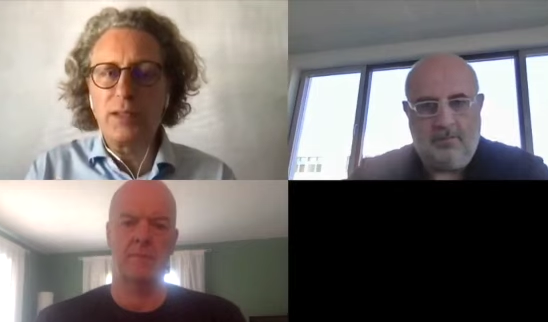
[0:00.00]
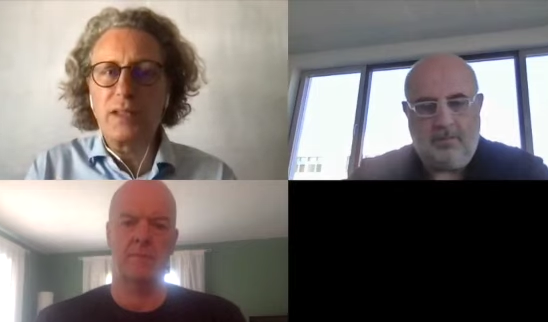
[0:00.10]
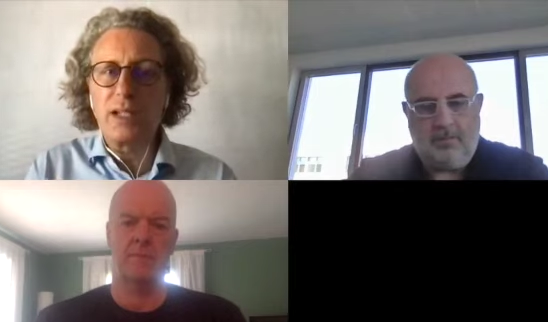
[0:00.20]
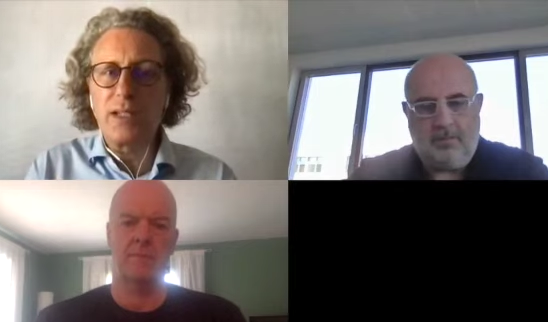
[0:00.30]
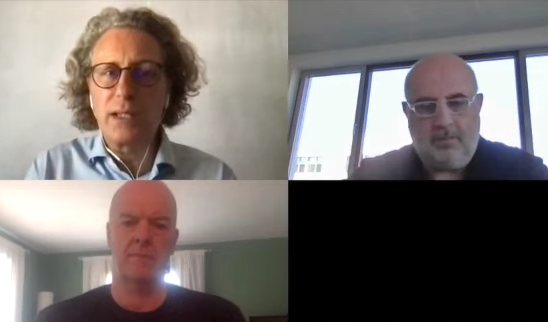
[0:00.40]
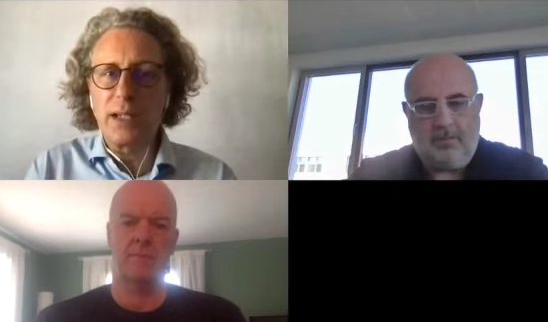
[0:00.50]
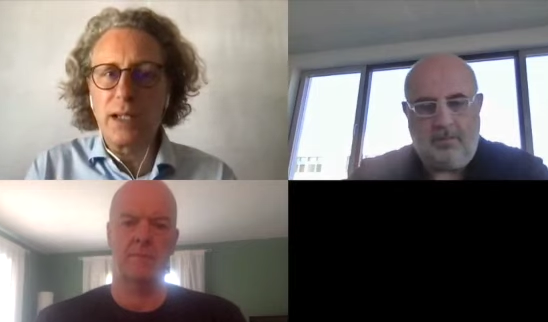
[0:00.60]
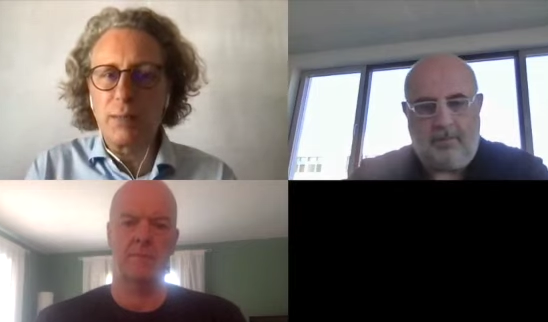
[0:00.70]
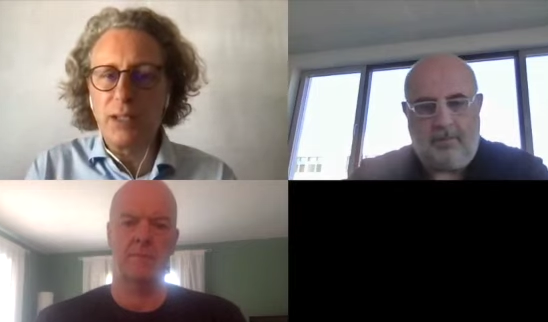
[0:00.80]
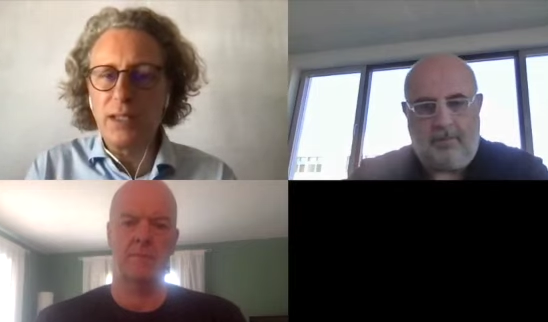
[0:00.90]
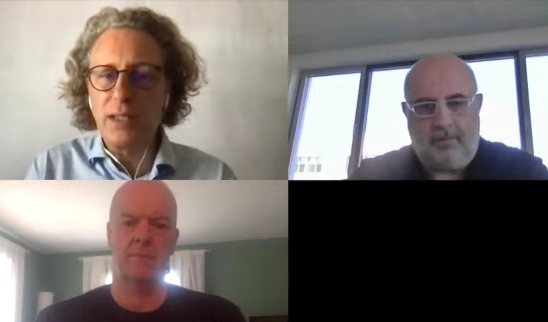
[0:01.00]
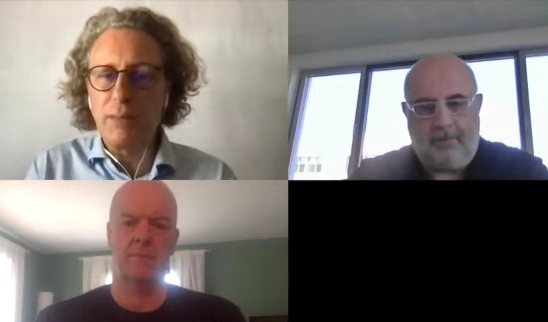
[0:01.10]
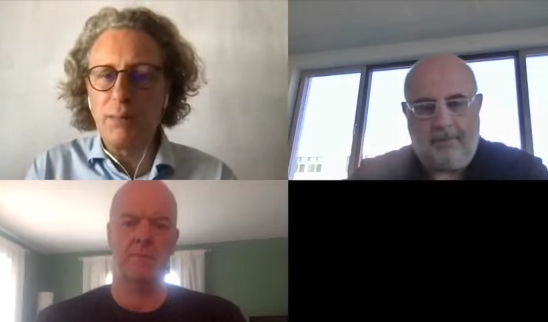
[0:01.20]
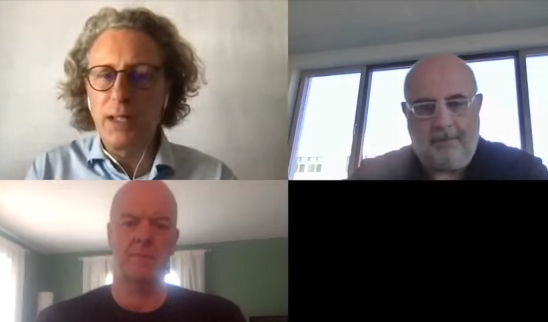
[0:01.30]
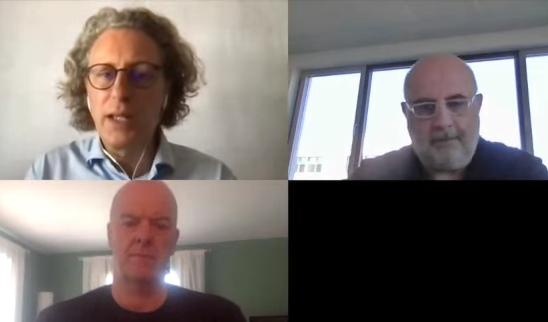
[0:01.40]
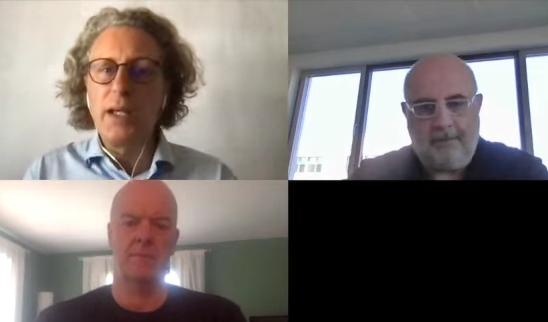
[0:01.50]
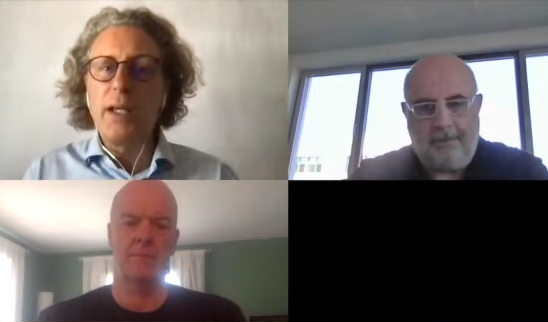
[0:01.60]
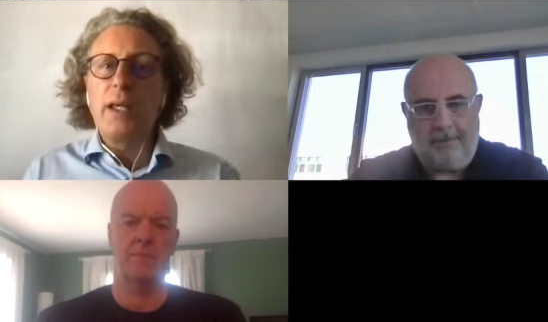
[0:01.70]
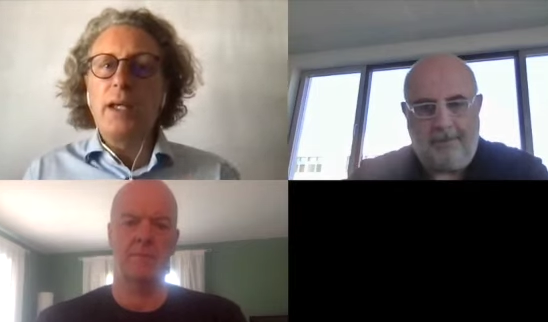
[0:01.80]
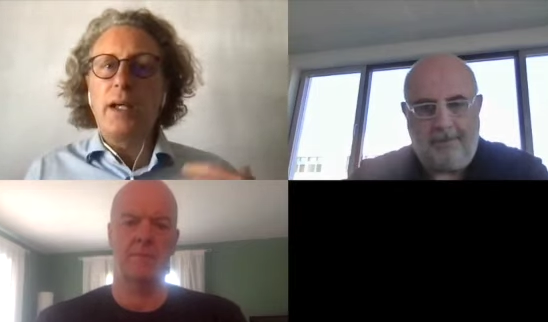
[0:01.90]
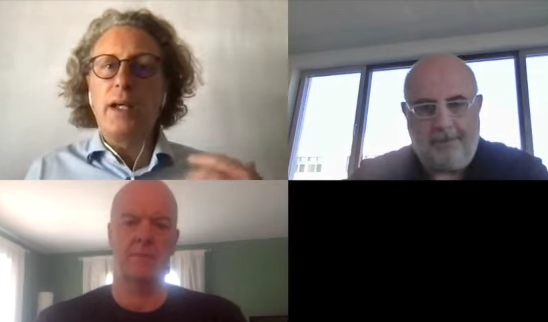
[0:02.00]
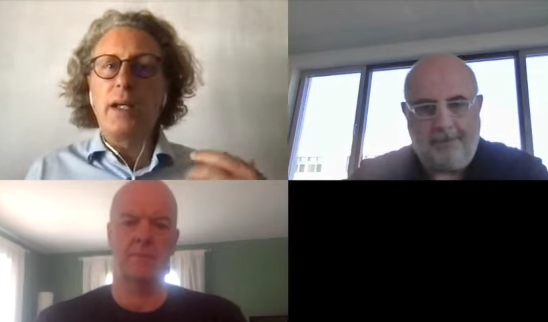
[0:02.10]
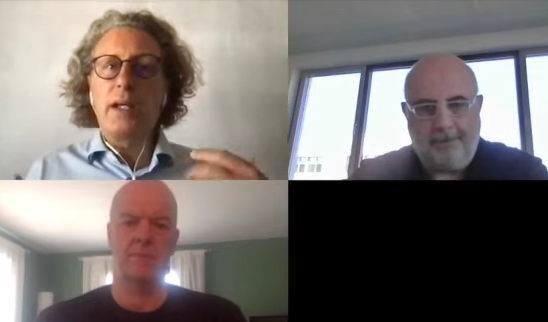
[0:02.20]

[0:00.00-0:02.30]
Speaker 1: starting CarPay-Diem, mm-hmm.